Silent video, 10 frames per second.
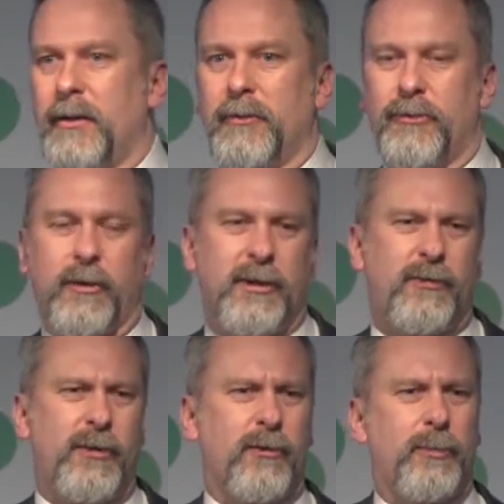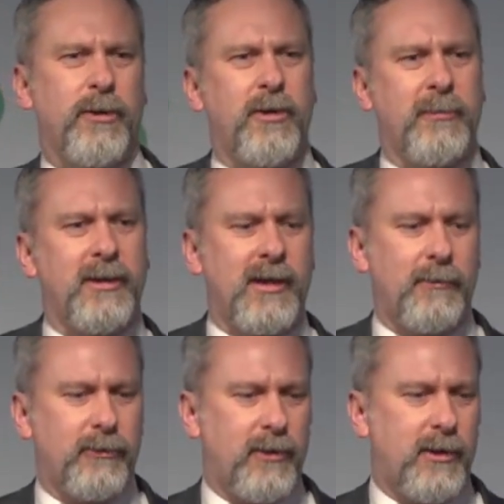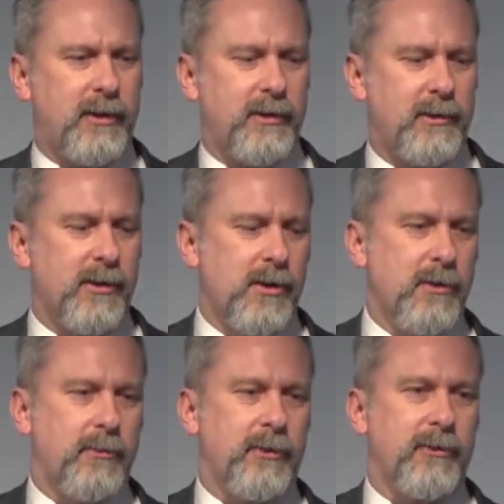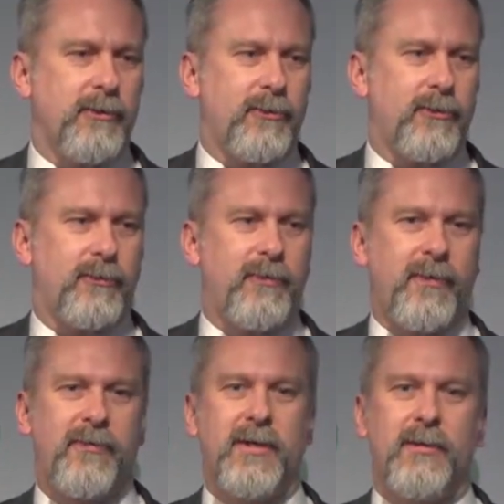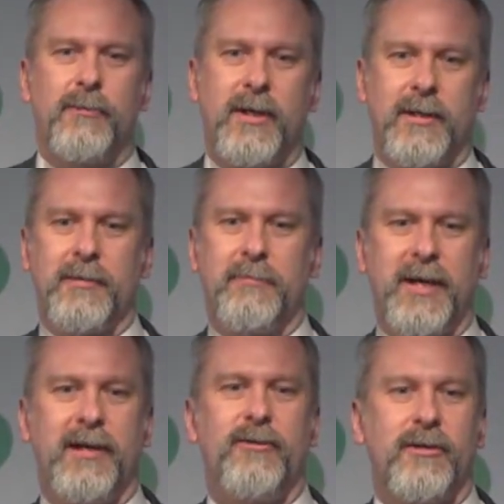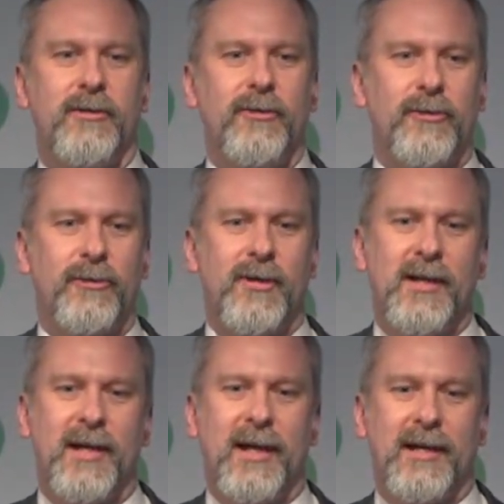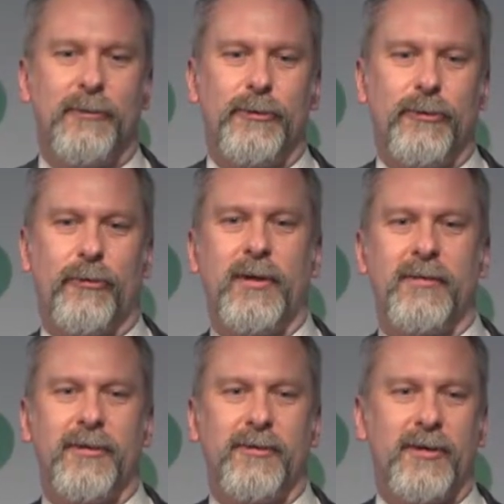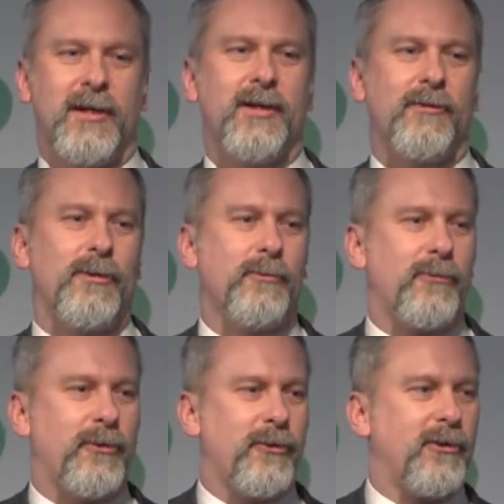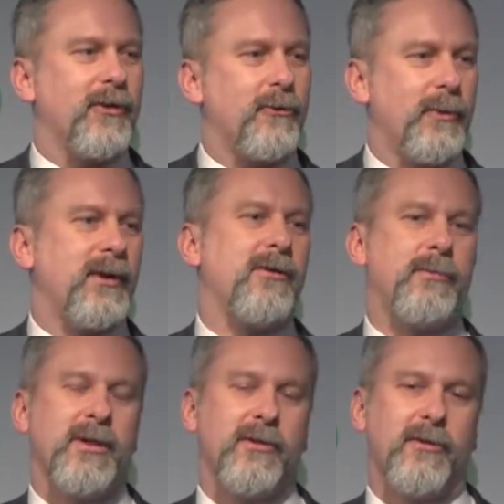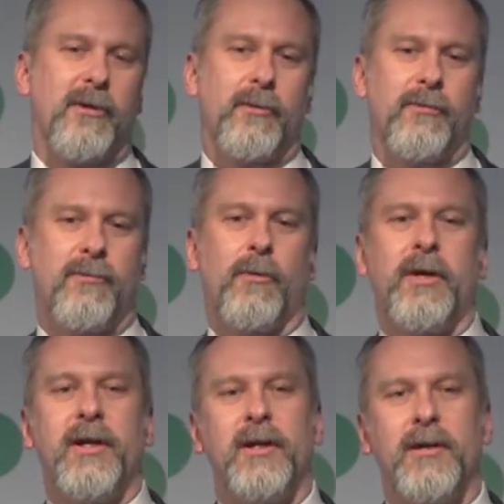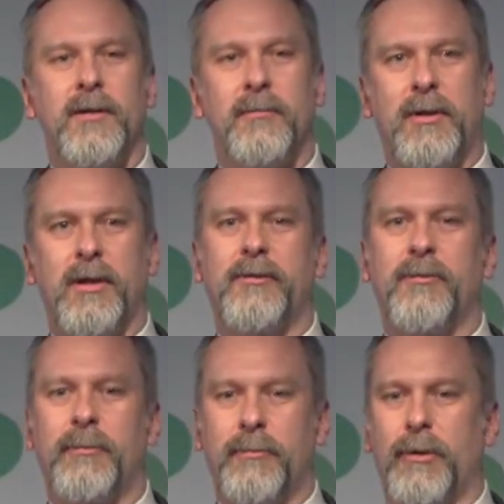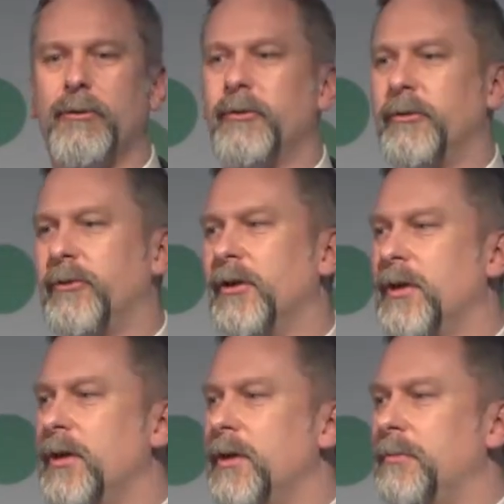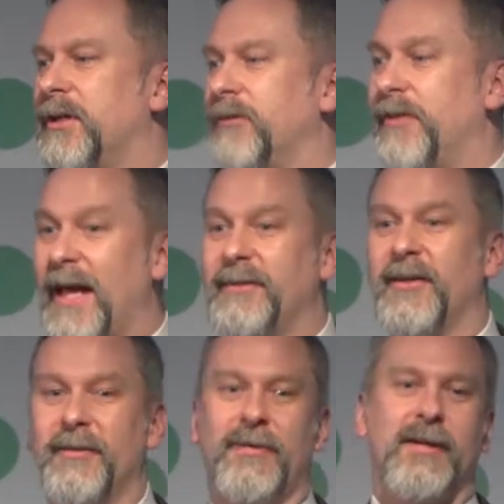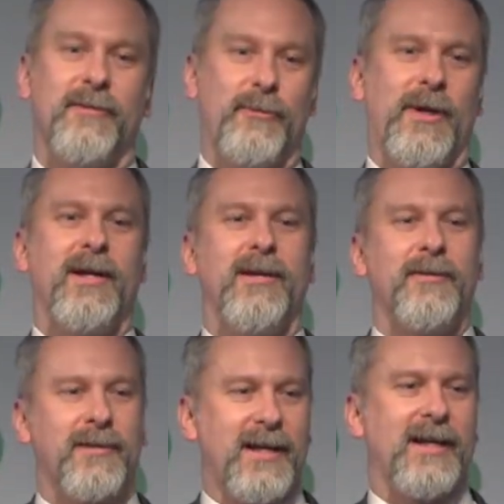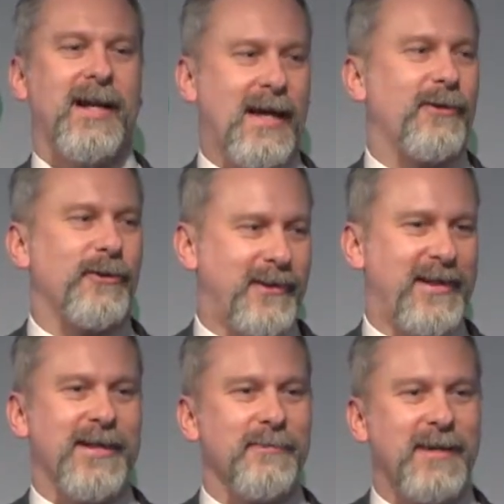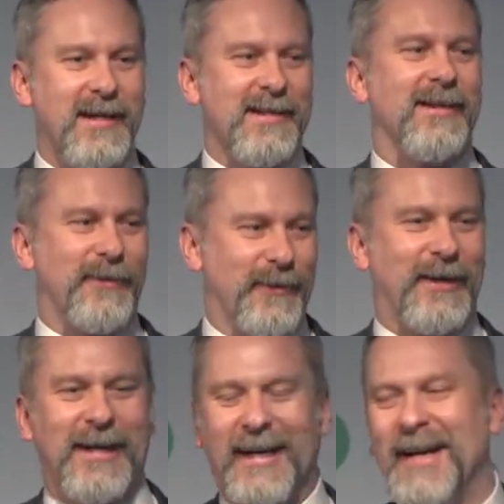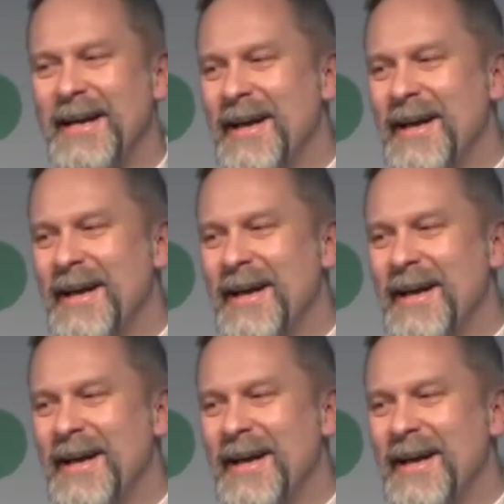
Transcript: So this first procurement that I was on was 50 written pages, and it was 3 of us sitting in a room for 6 weeks because there were 40 plus proposals, because that's an effective way of getting an Agile team in the door.